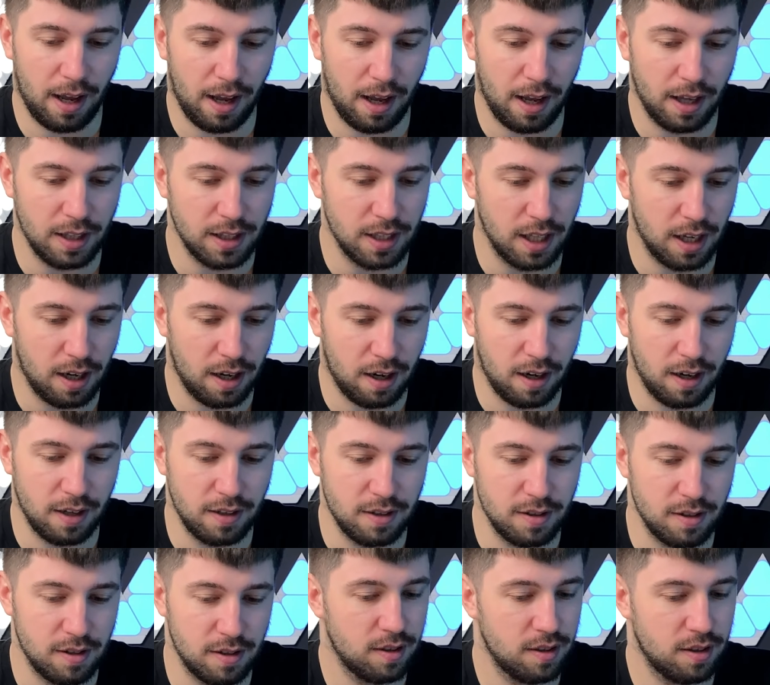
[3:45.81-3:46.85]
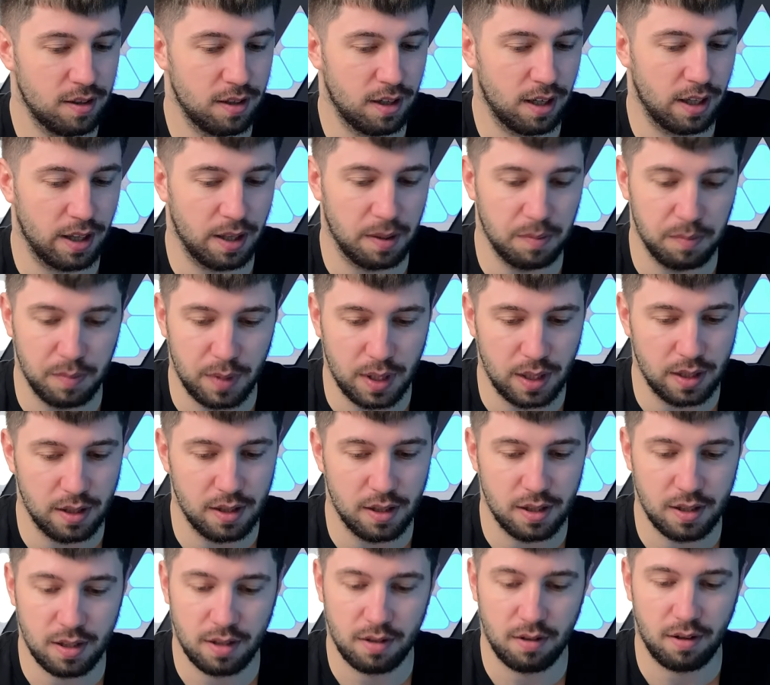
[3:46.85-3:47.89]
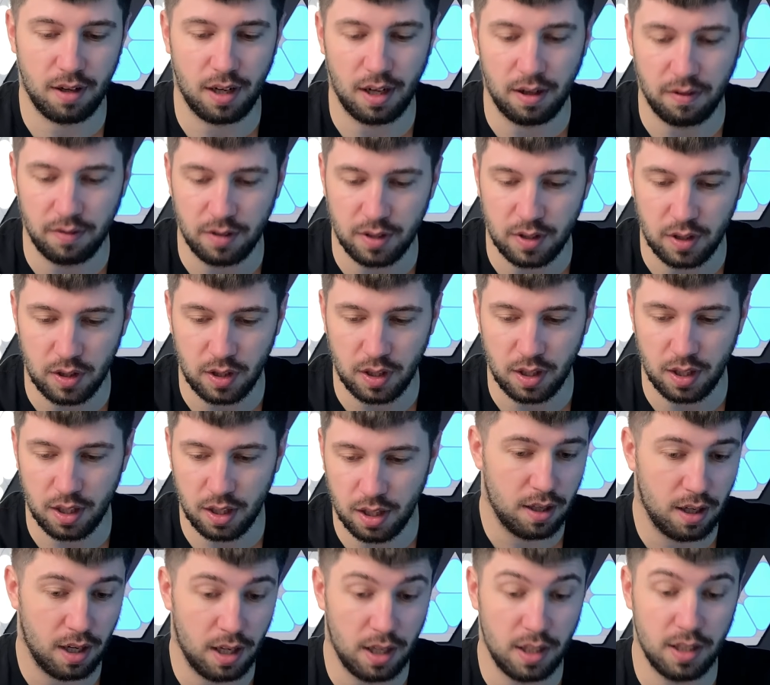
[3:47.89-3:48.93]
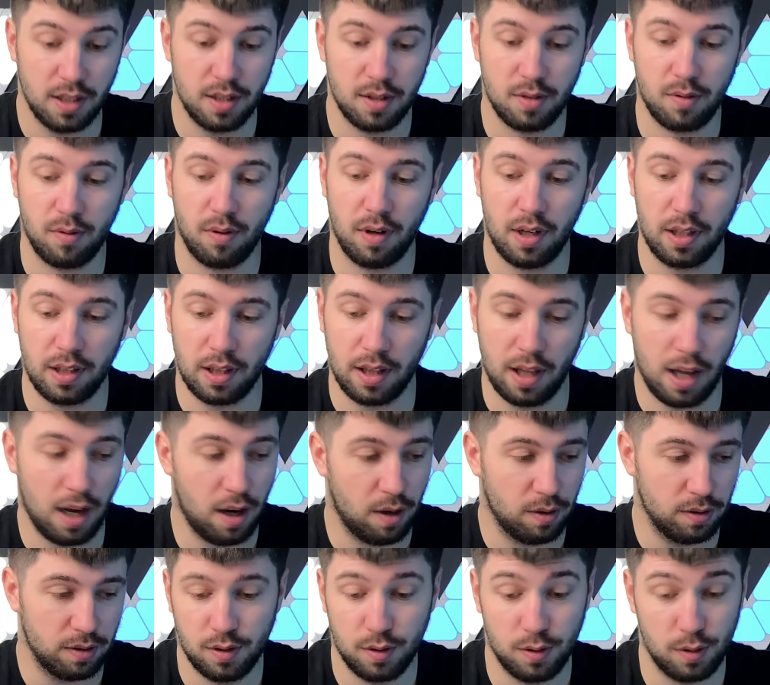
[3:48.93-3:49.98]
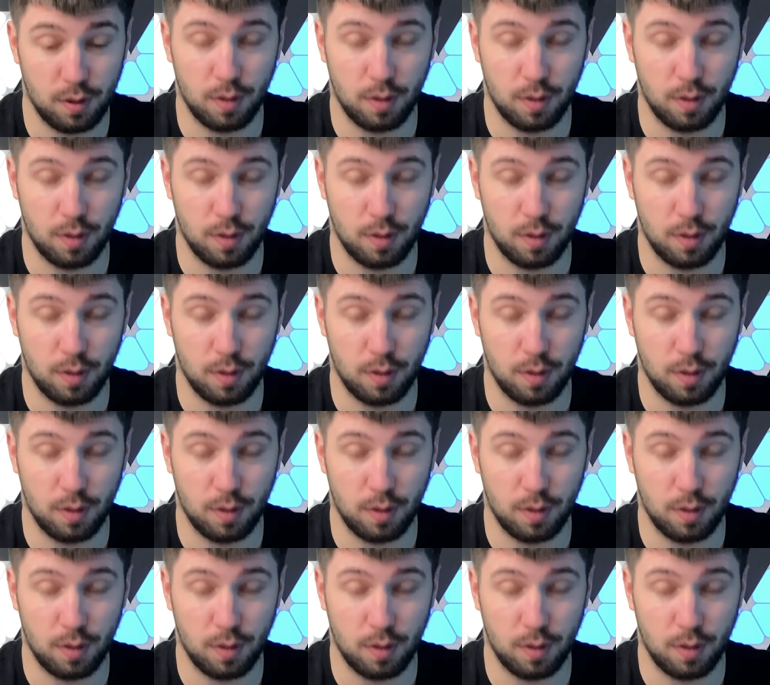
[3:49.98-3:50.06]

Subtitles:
and the highs and the mids and everything, and it's quite loud.